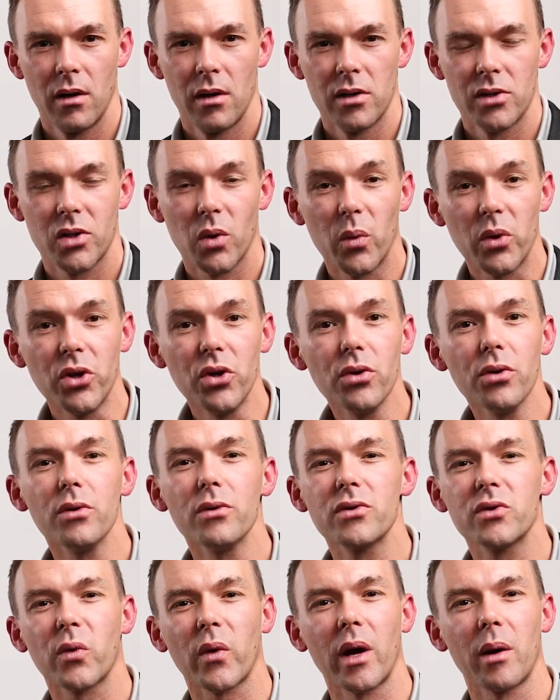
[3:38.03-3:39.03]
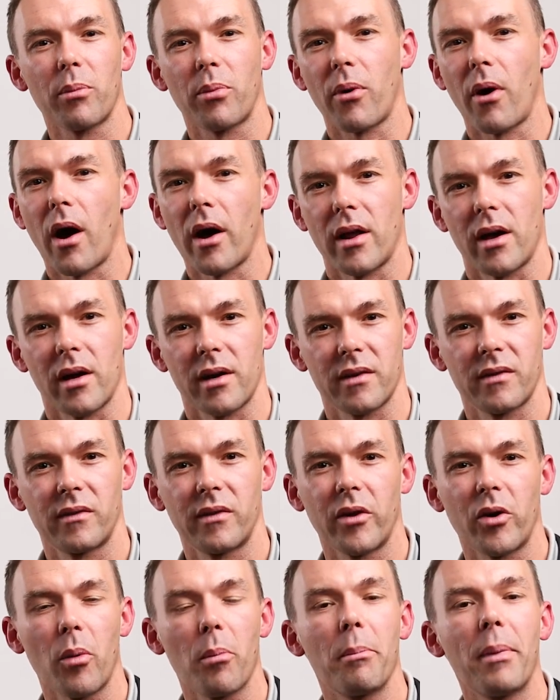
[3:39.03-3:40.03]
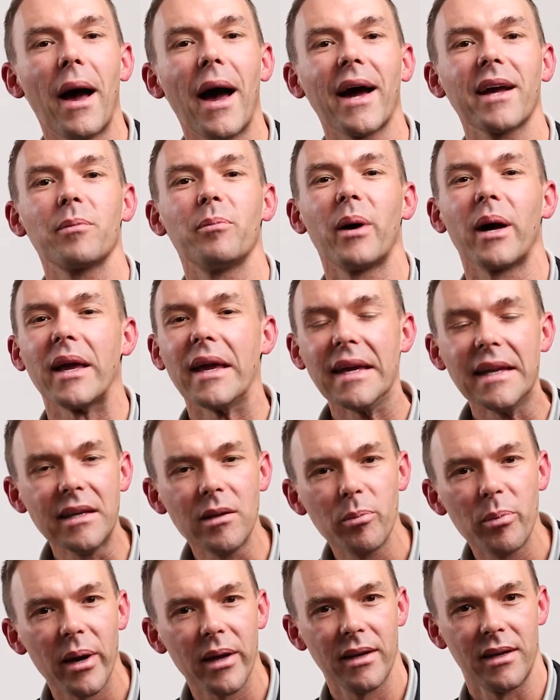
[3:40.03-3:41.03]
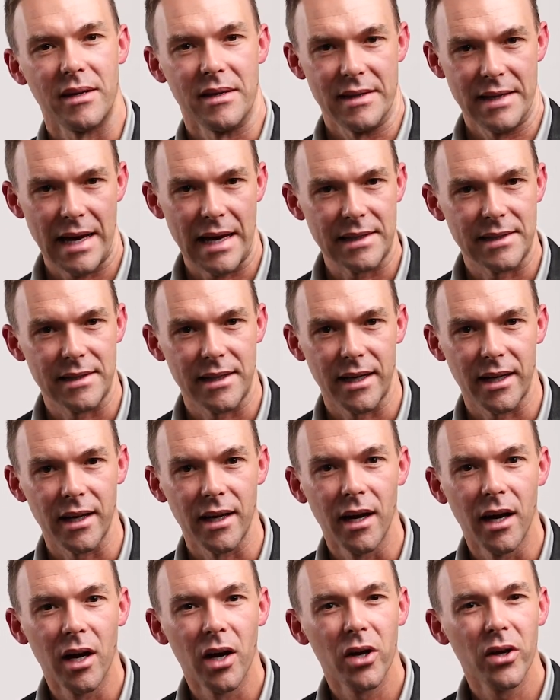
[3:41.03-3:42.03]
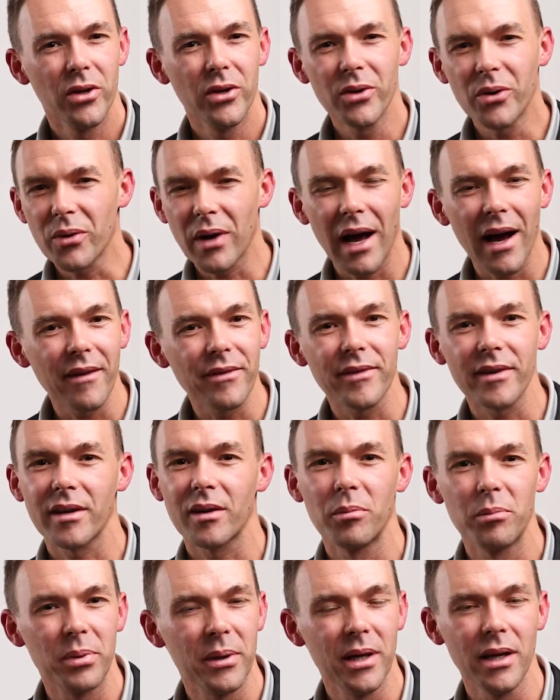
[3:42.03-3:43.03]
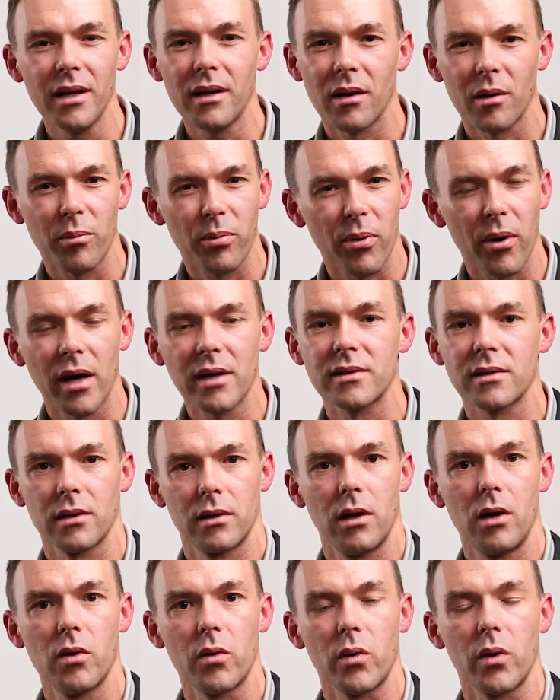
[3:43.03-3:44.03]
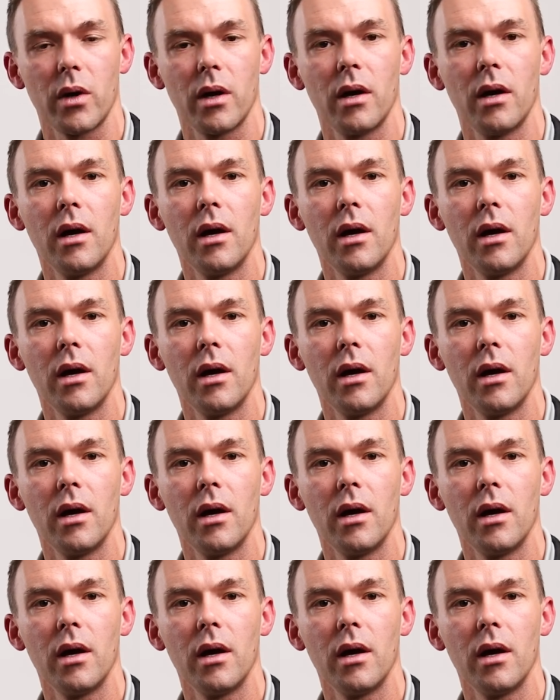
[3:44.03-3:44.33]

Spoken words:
So when you use great products that are backed by independent testing, you don't have to compete on price alone.